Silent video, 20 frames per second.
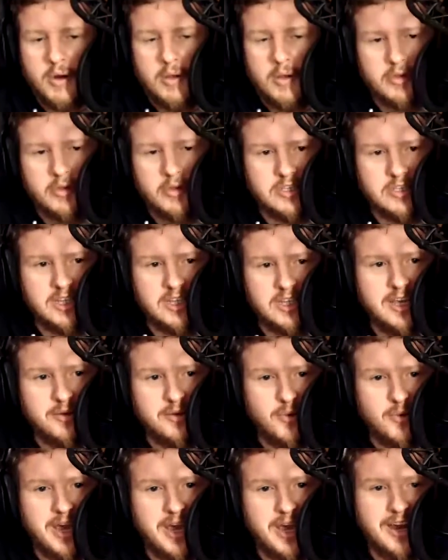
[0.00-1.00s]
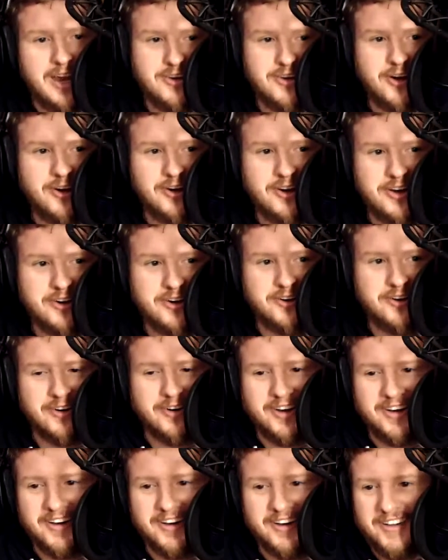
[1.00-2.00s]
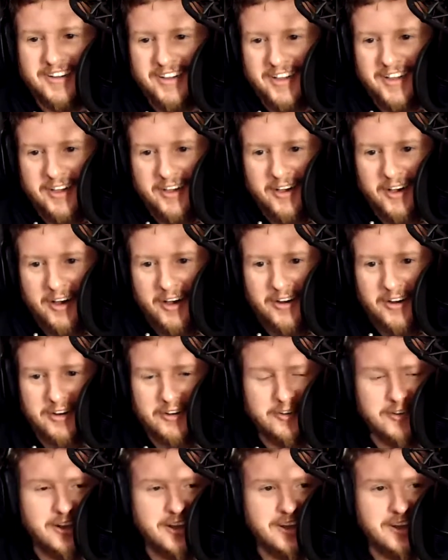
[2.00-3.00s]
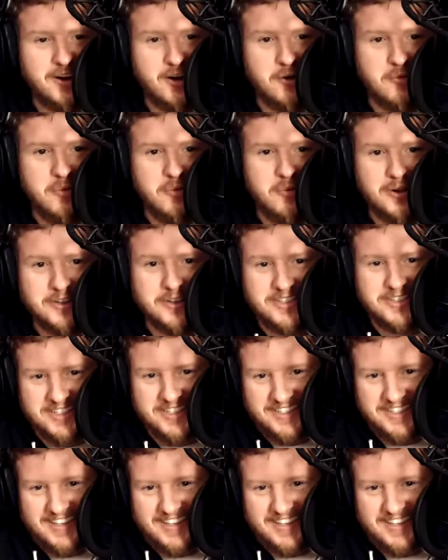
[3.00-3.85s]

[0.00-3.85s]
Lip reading: because it's late and we had you on here late. Our apologies.